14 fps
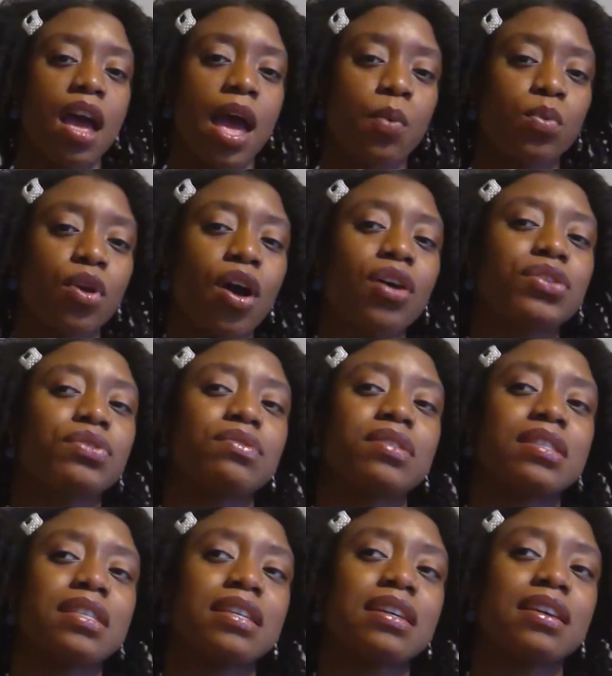And we also
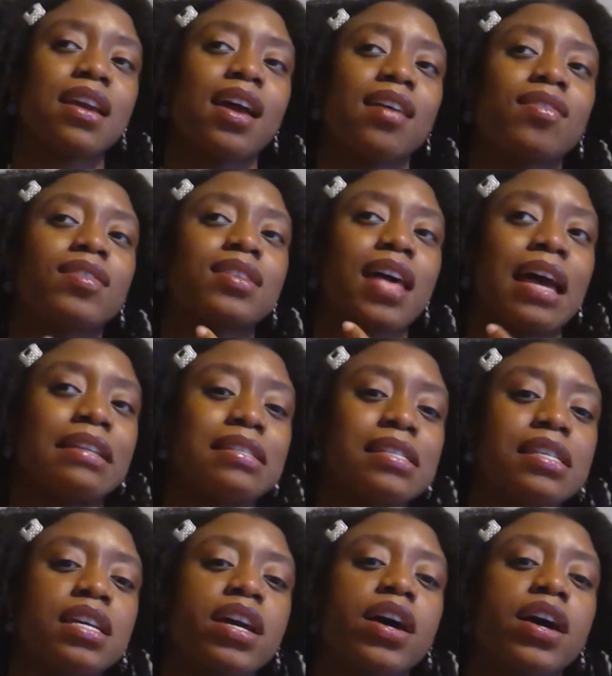see this idea